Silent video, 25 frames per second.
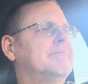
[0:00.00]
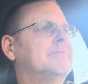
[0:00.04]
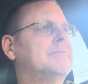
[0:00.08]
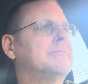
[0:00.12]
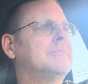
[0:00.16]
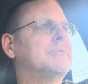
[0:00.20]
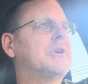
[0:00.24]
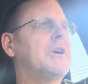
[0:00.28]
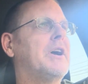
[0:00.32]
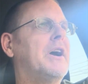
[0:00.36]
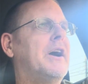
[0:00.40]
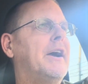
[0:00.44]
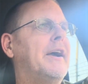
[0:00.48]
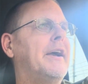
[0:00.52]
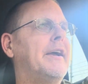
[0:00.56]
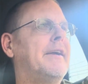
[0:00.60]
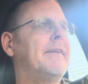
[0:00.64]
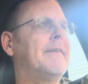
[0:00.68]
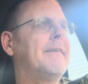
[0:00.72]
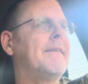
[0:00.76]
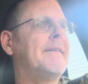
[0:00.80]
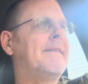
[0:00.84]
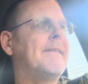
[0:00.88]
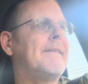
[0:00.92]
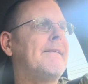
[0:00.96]
Okay.
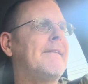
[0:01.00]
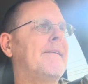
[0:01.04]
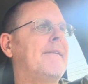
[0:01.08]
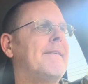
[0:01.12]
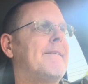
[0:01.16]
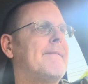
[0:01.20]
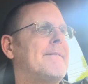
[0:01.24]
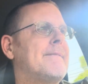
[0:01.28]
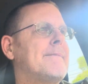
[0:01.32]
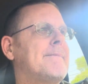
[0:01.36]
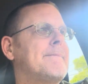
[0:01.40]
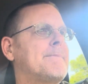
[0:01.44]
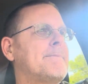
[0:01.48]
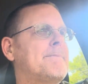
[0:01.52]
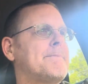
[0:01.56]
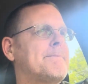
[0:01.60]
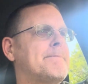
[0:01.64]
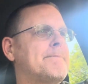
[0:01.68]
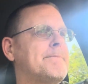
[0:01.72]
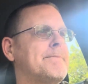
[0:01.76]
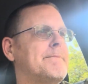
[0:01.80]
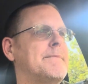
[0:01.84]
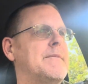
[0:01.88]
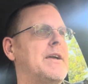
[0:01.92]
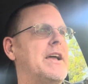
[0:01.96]

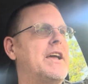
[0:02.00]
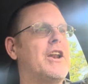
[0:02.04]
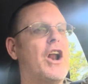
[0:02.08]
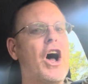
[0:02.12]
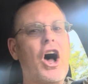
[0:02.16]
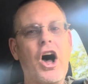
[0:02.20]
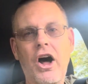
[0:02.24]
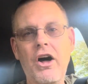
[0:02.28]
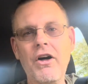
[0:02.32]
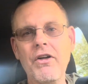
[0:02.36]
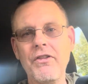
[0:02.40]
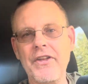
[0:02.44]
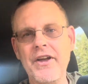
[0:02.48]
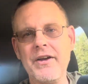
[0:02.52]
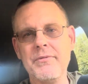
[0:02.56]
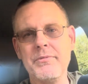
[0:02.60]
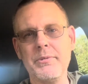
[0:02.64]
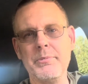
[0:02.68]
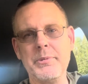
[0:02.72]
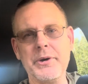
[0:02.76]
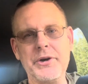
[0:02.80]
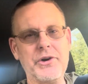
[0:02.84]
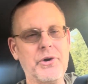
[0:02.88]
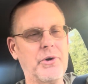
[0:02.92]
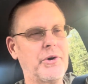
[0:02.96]
And all of them are
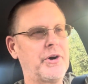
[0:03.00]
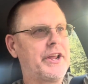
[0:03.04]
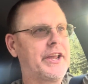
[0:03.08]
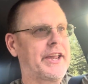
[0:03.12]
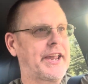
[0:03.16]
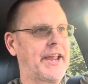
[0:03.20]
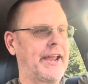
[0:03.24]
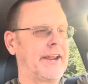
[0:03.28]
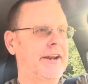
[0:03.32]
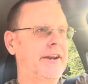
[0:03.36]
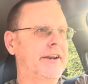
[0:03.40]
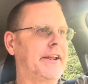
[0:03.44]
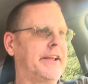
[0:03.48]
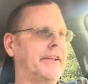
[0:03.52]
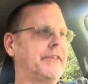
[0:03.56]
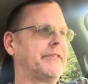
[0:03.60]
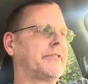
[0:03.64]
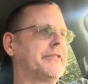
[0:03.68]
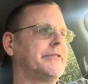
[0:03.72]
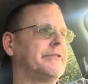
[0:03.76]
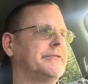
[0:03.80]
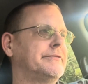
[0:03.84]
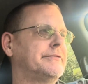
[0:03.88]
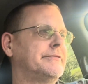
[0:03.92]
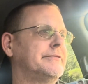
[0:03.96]
minority
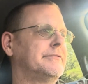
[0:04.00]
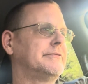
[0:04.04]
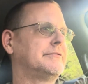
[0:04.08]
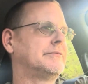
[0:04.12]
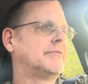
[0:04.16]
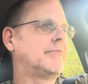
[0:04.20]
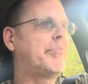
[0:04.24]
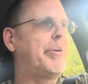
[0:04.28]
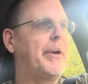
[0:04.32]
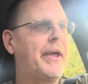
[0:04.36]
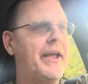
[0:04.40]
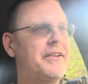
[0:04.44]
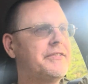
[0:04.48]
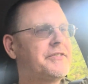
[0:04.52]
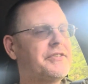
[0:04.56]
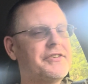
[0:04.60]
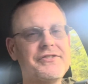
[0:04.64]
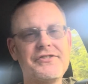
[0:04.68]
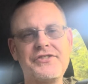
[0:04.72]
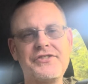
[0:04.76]
candidates. Pence is